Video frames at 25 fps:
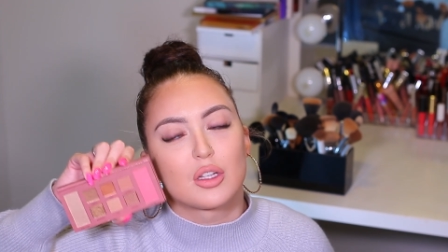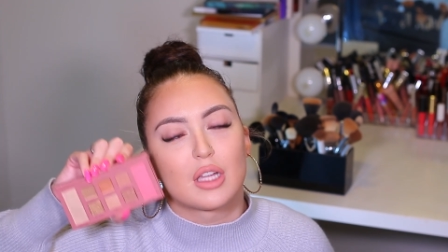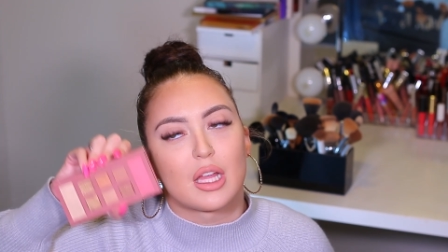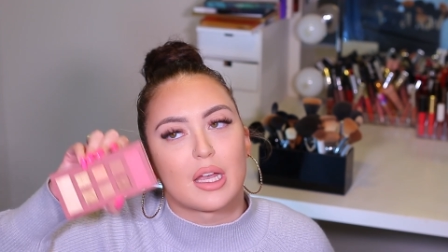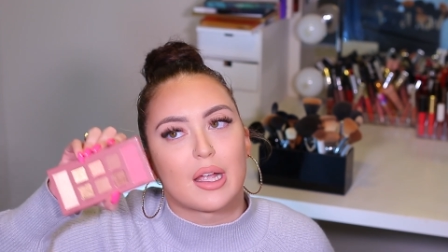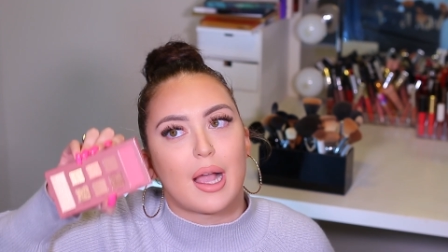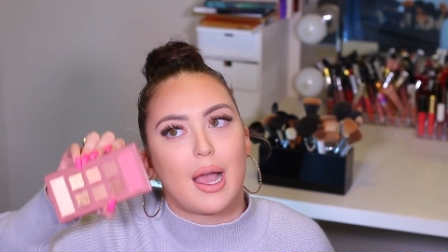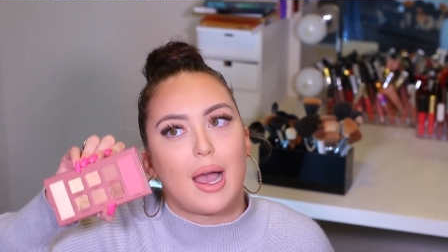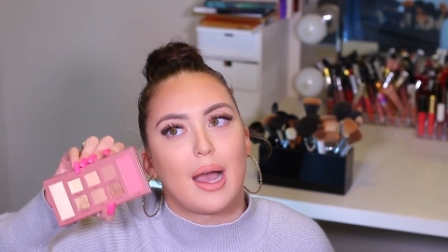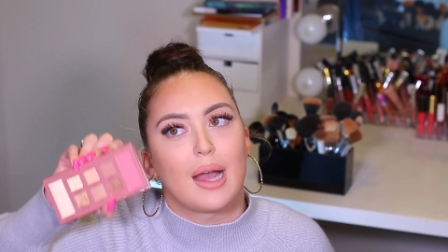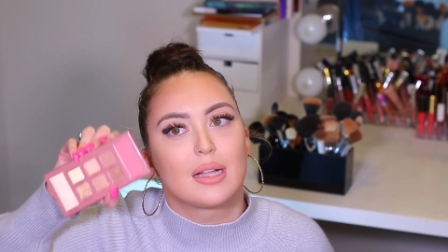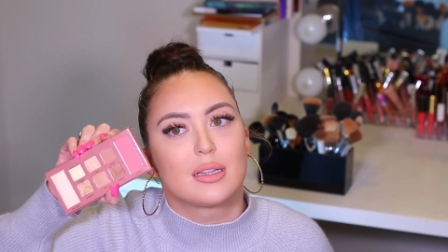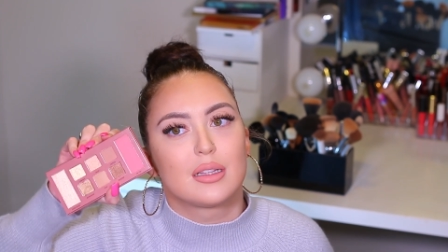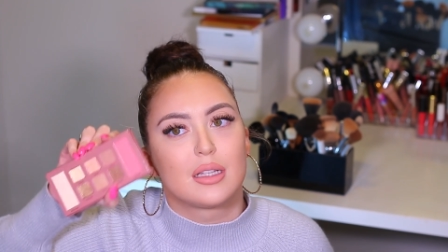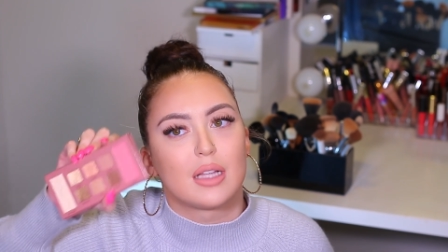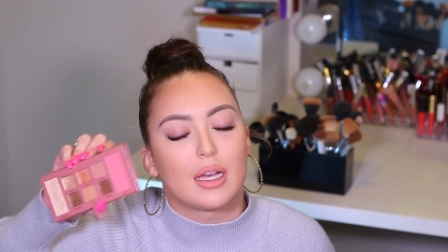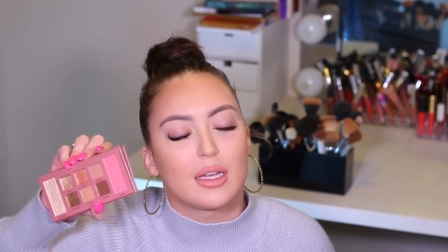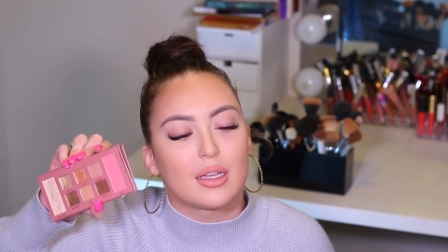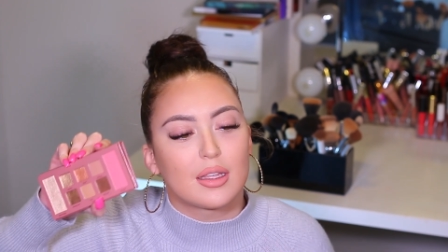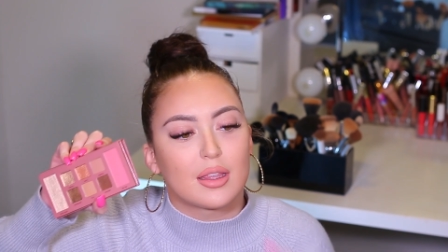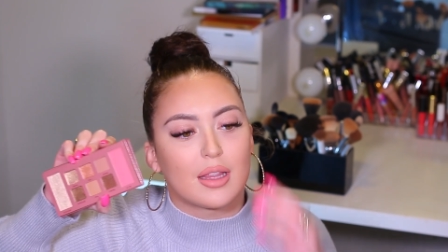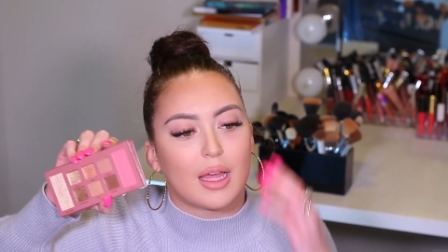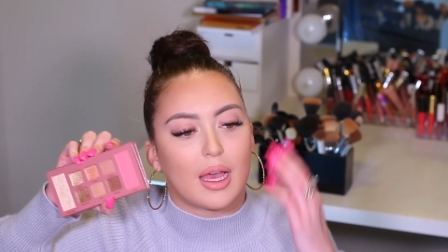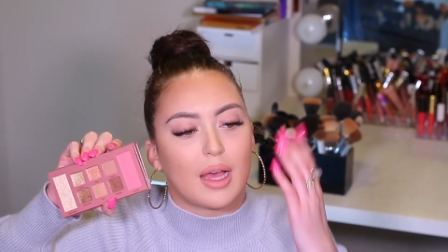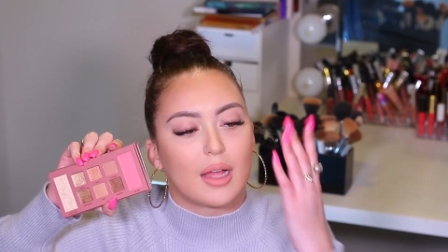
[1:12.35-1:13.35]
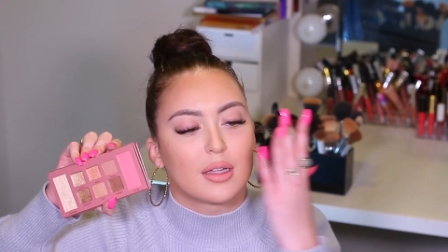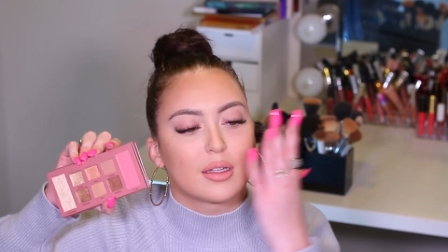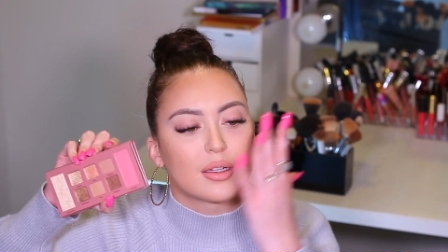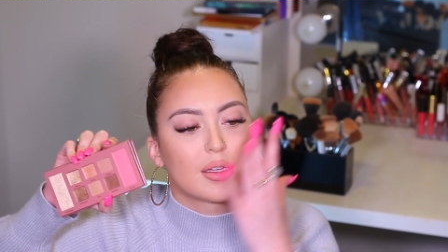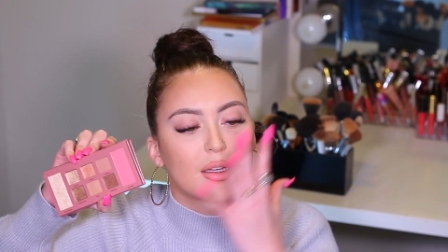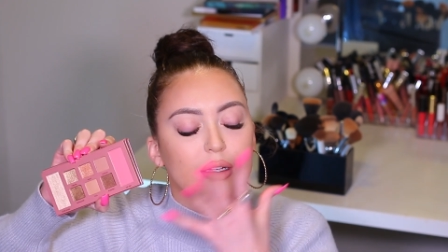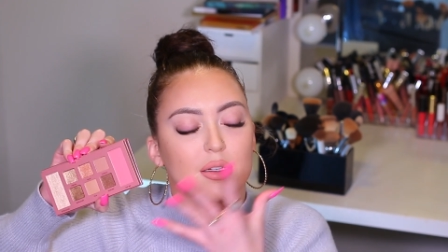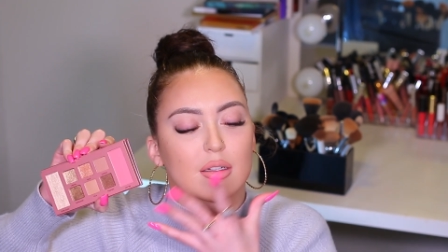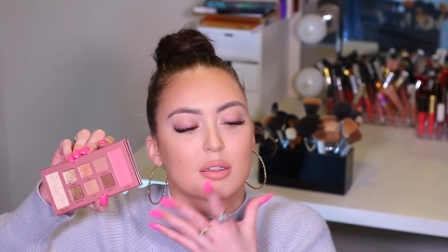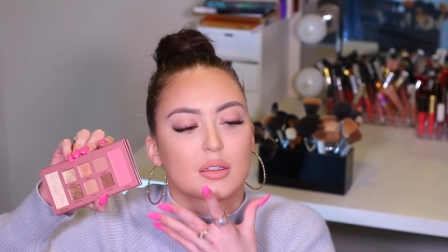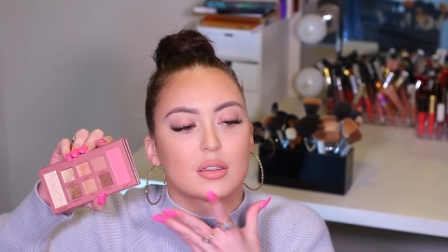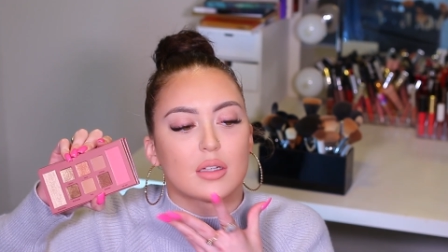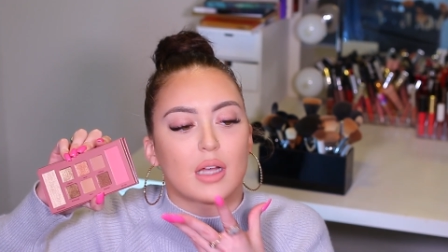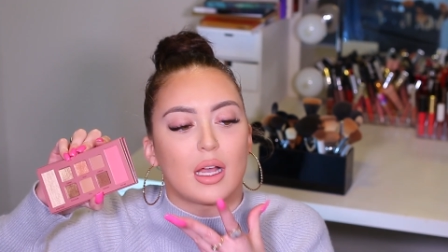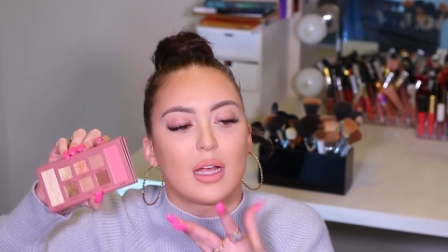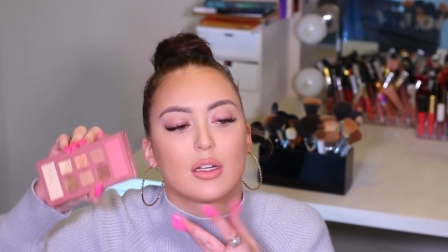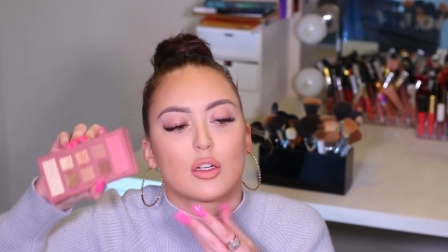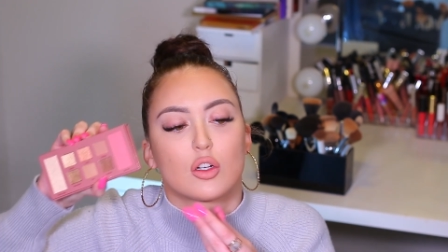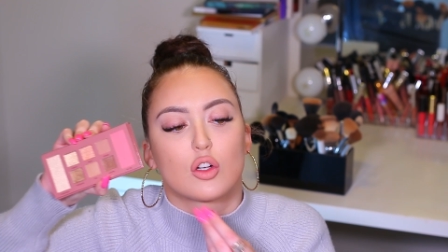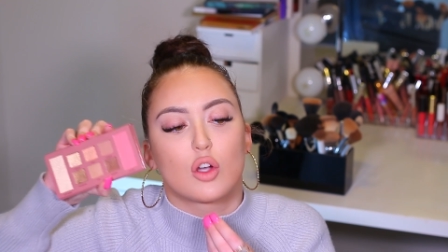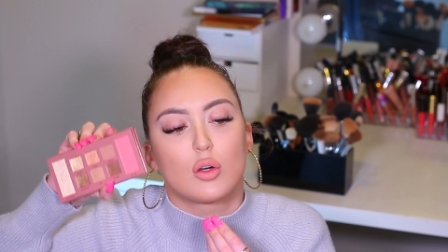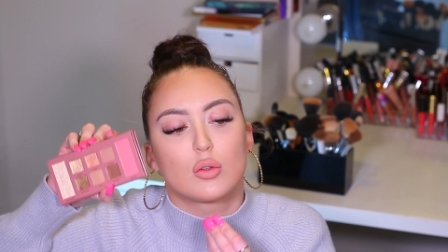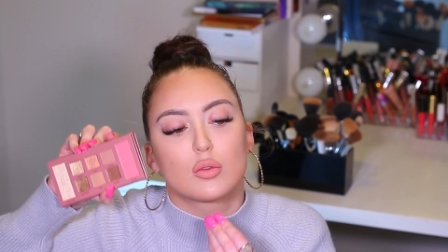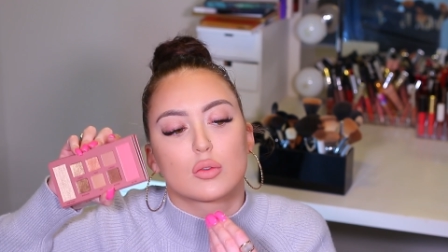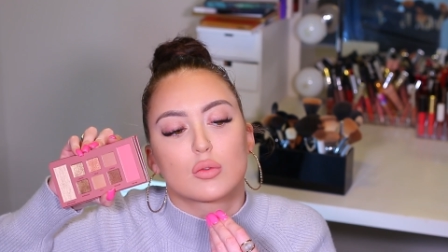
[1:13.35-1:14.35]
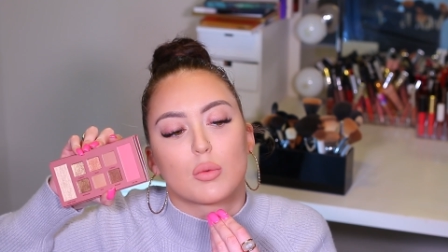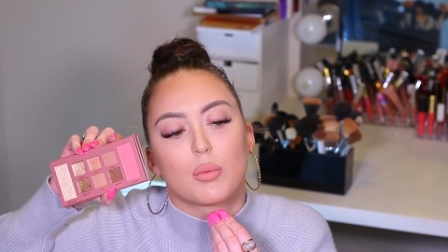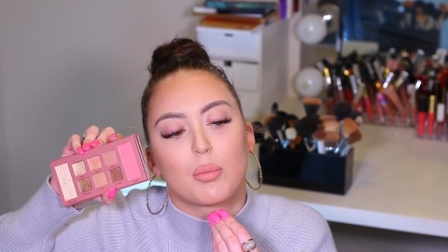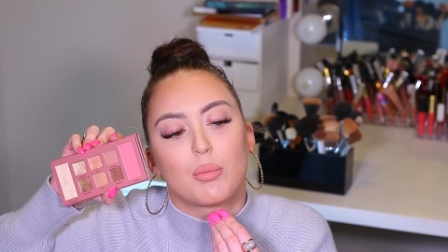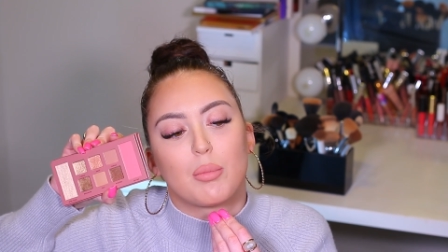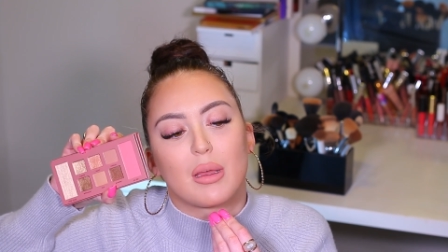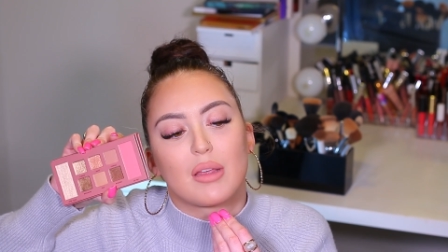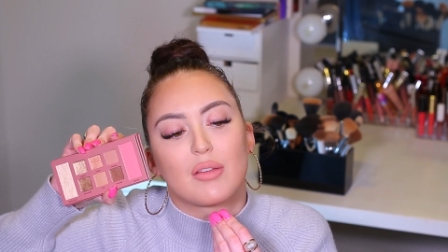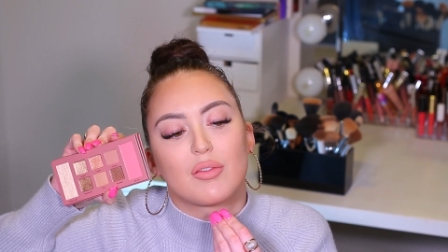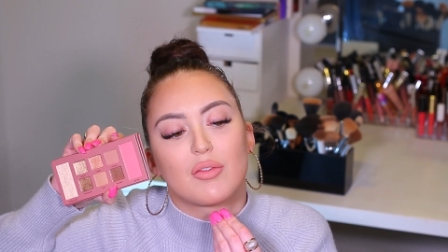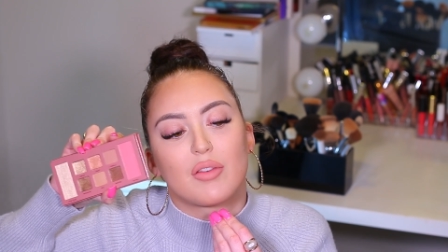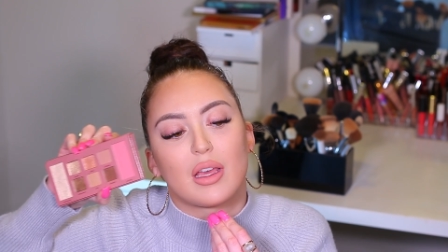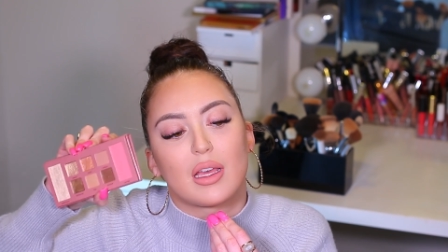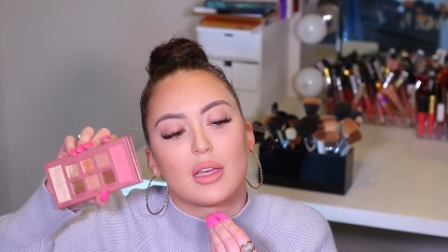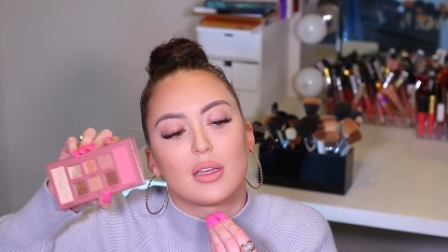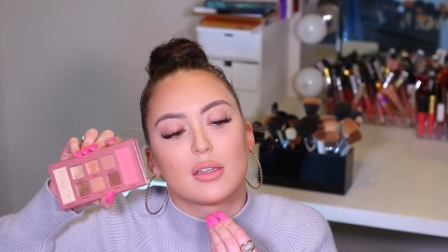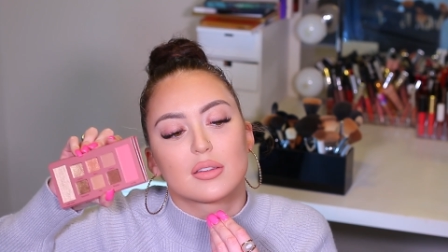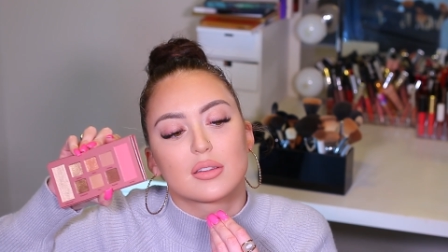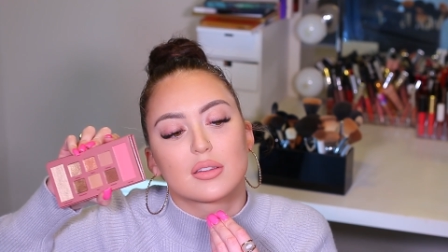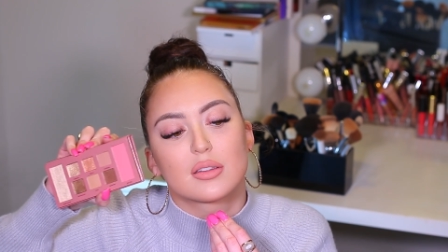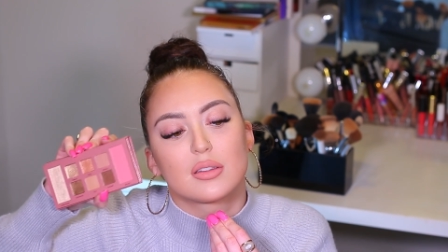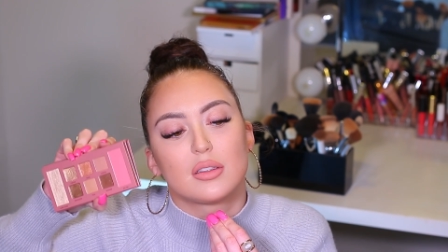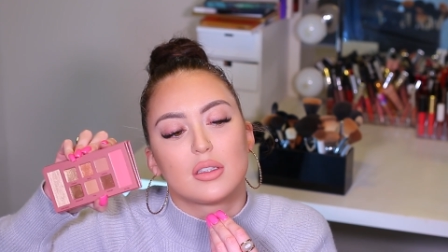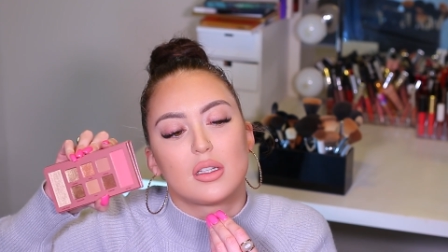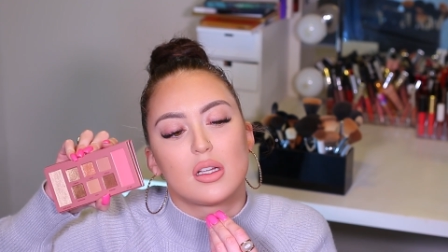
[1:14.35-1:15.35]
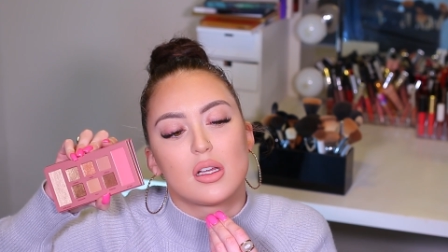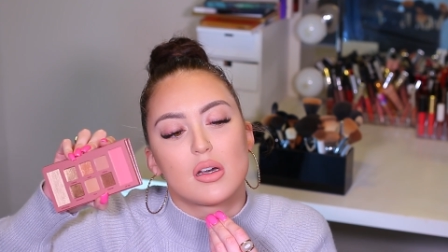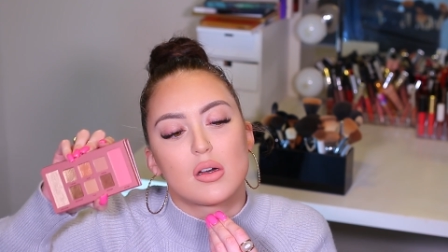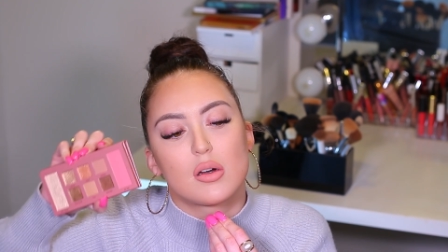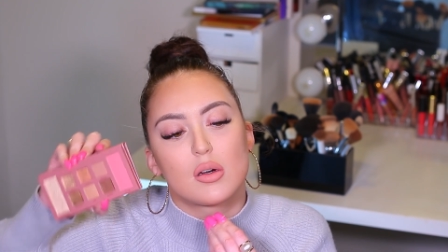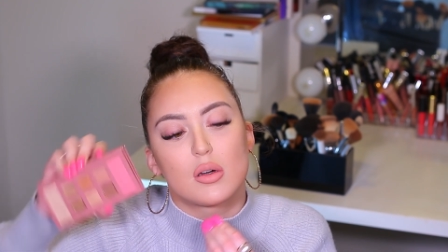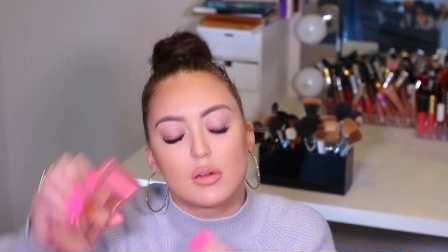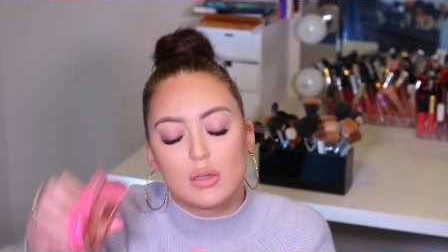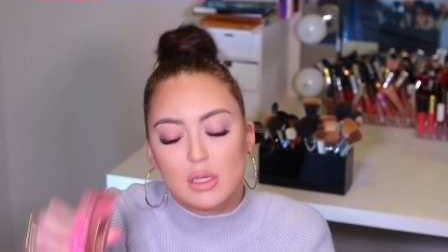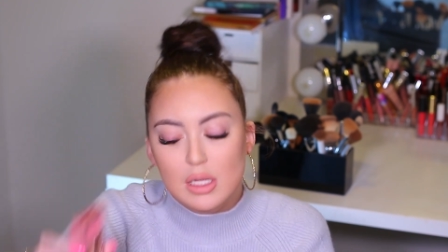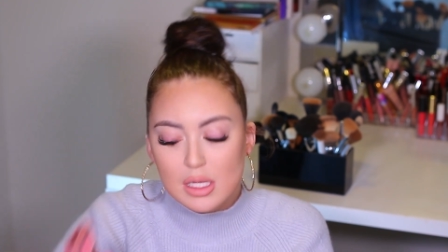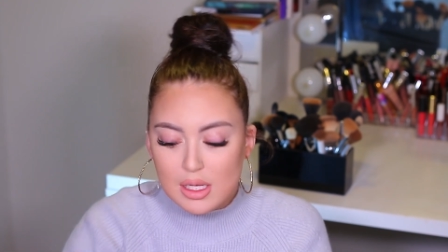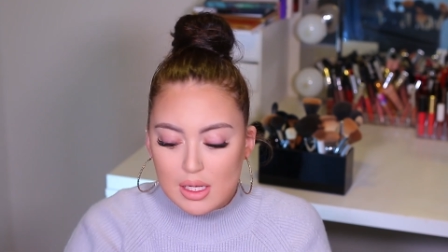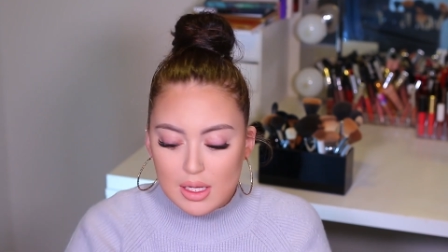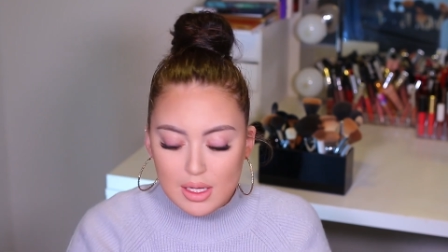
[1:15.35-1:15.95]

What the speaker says: Like, I like that. Like, it kind of goes with my face, you know?